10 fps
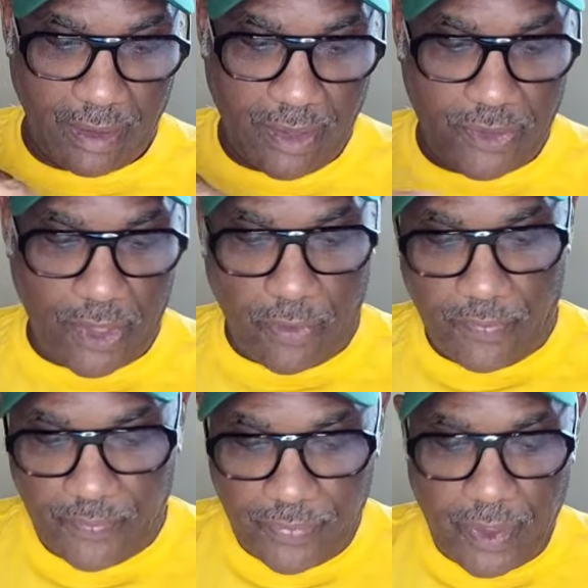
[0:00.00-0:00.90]
So
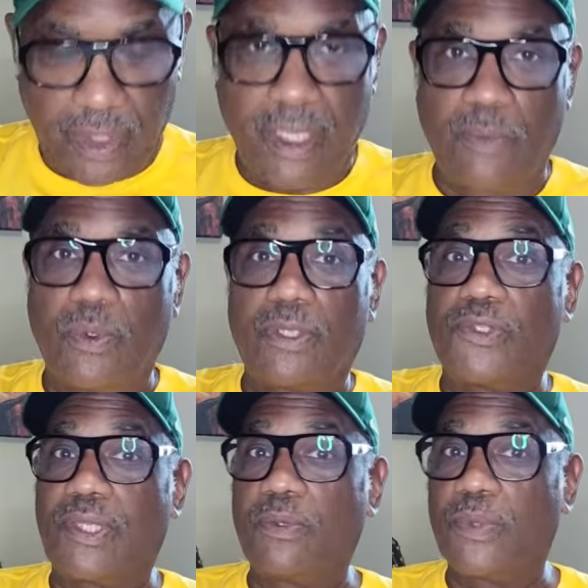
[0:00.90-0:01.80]
again, we're going to
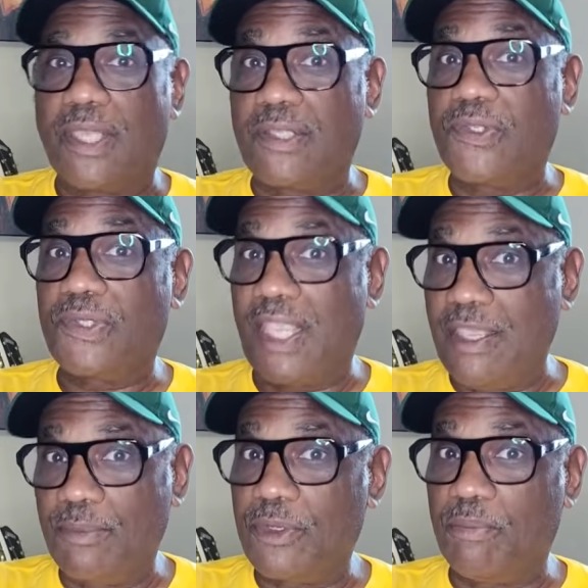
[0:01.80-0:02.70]
stick with that
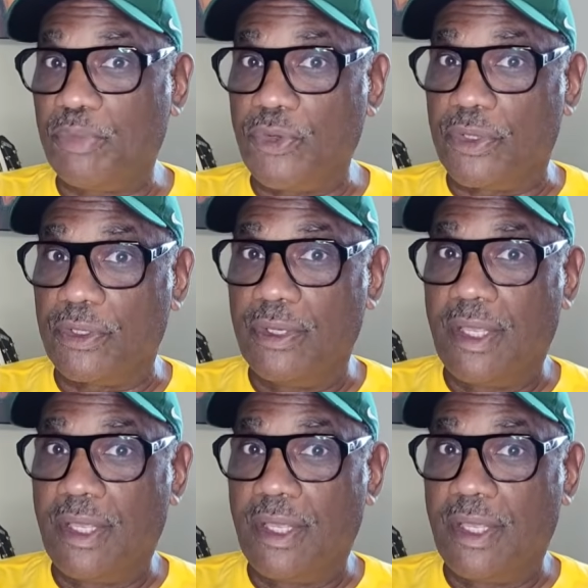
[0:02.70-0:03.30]
same computer,